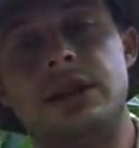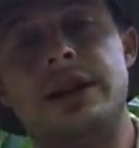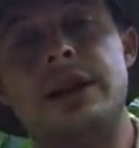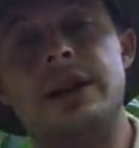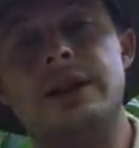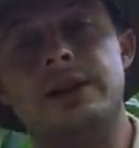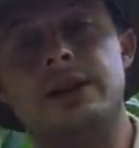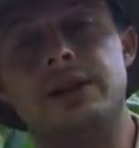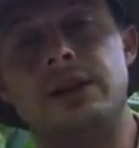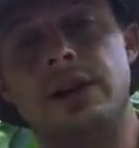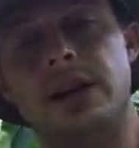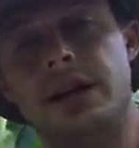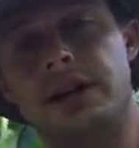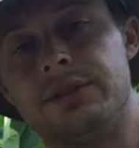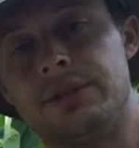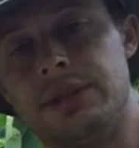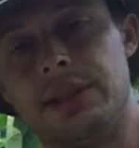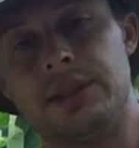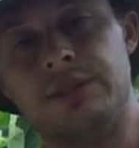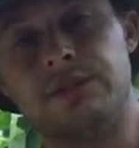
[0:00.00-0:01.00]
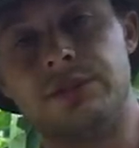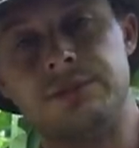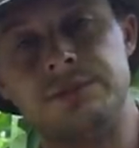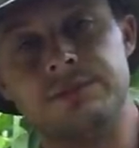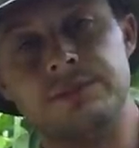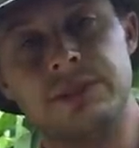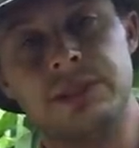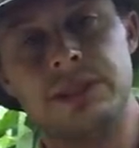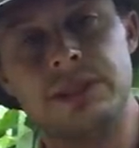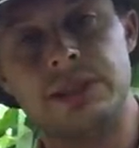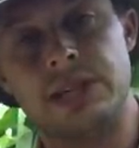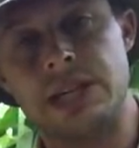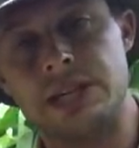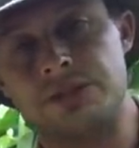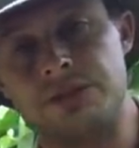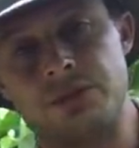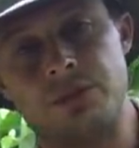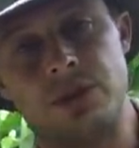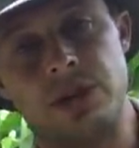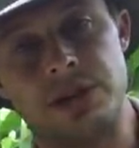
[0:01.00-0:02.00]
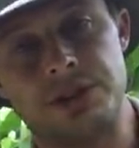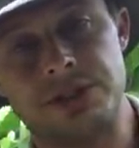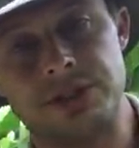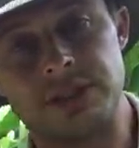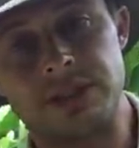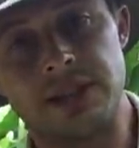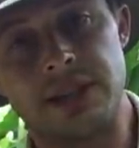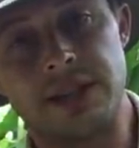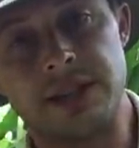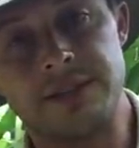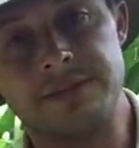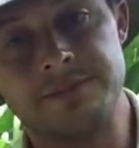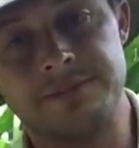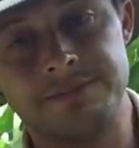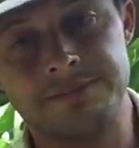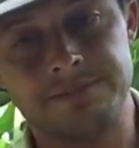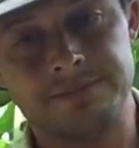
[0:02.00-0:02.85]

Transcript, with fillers: here at the ground level. Thanks for watching today.